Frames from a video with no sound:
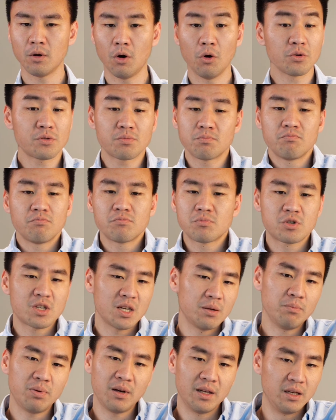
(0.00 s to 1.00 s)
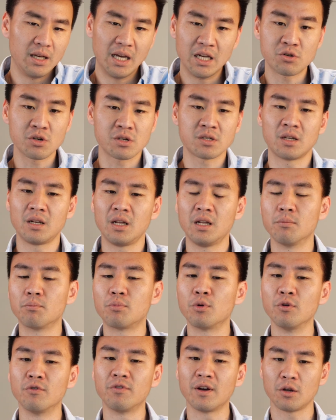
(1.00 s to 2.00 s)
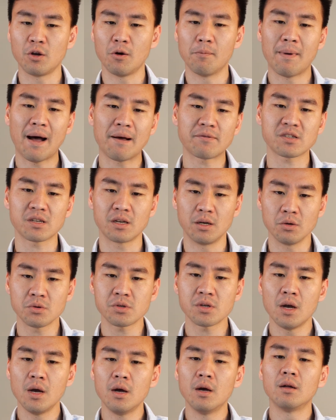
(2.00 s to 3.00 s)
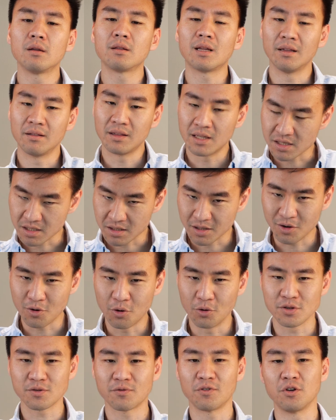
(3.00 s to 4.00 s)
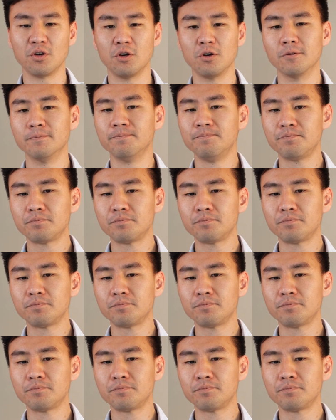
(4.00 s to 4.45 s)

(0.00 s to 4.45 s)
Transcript: or simply interested in improving your math skills, then this is the course for you.